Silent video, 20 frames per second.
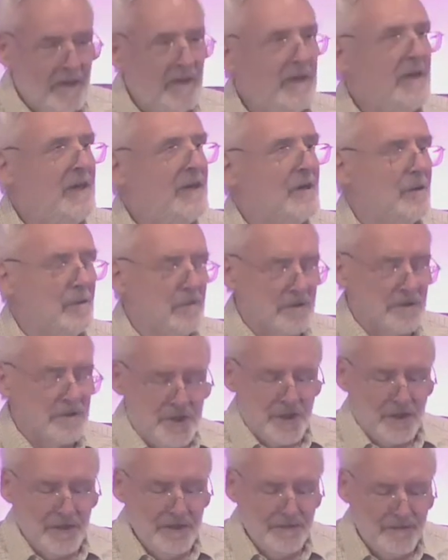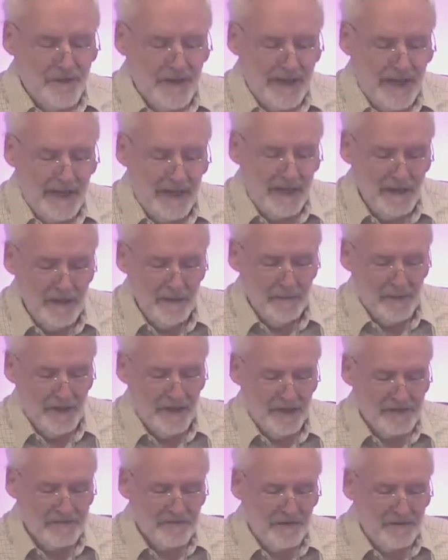or joyfully, because
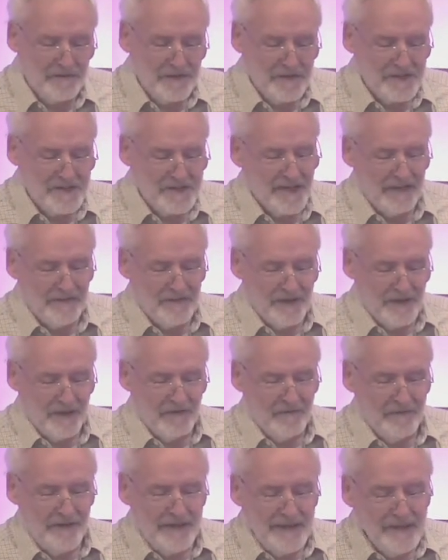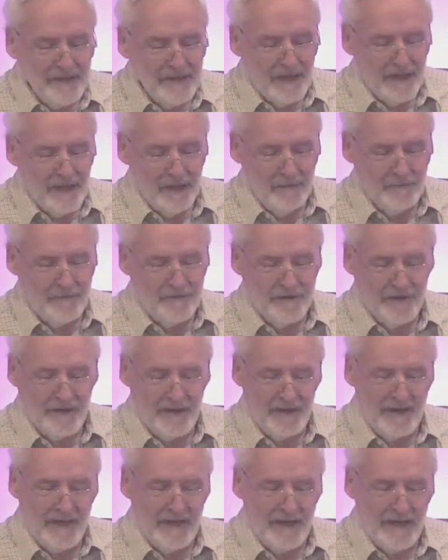we've discovered a real hope for our
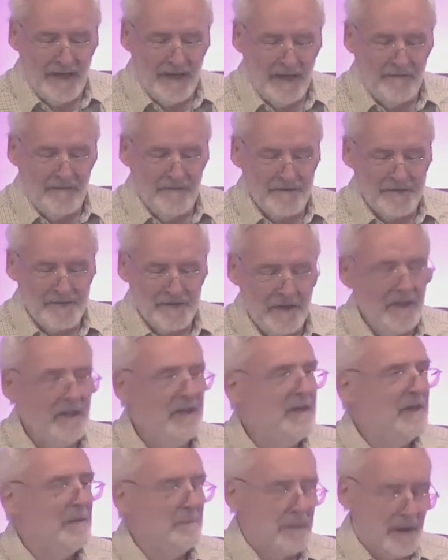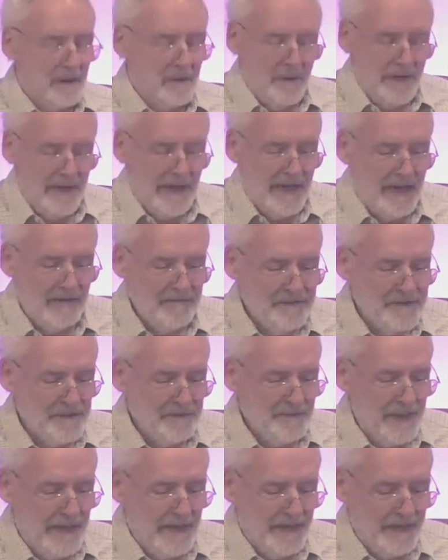lives, but we have to
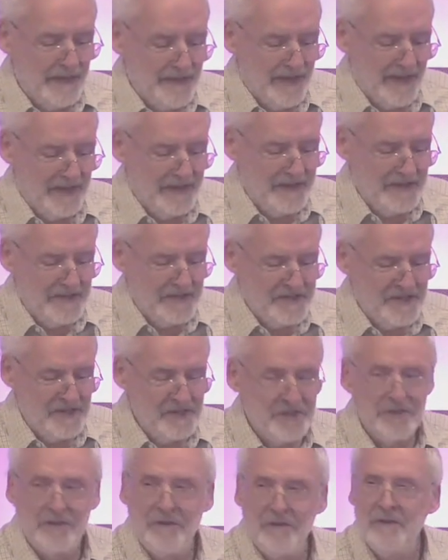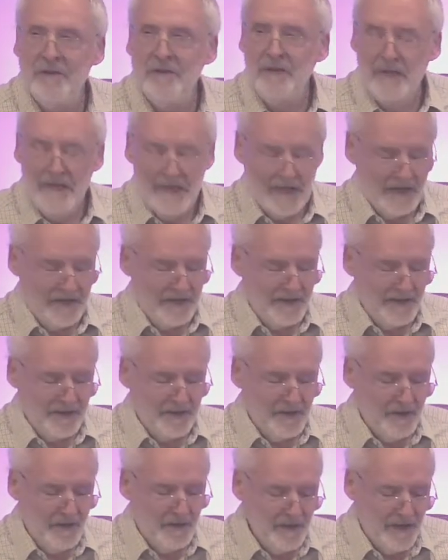make that decision and
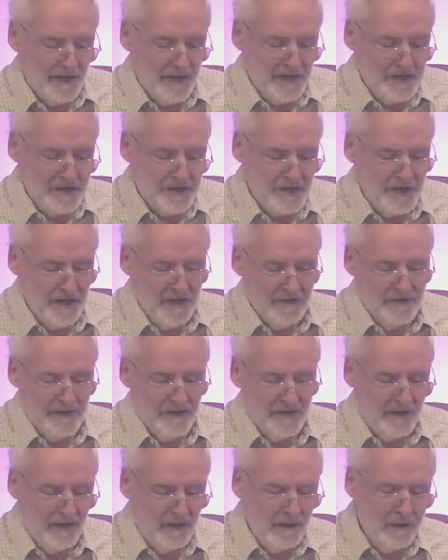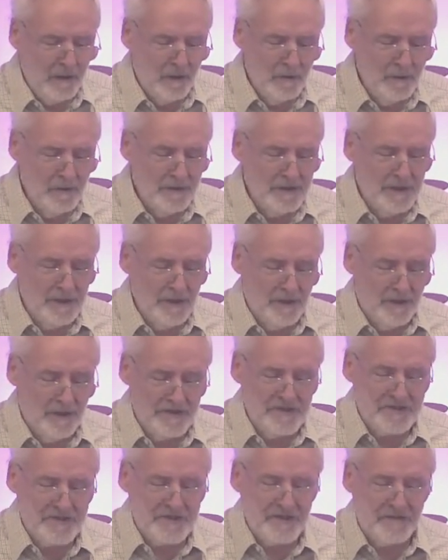acknowledge the Lord God's
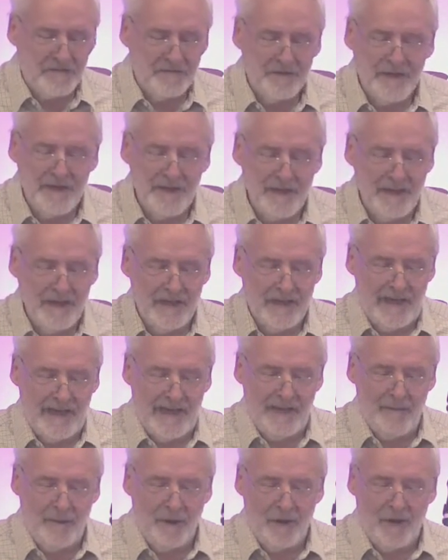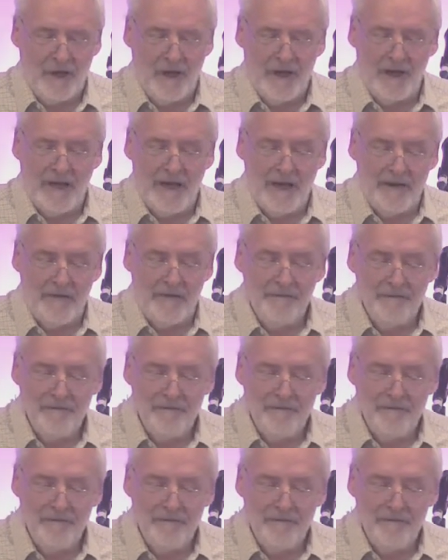sovereign claim on our life.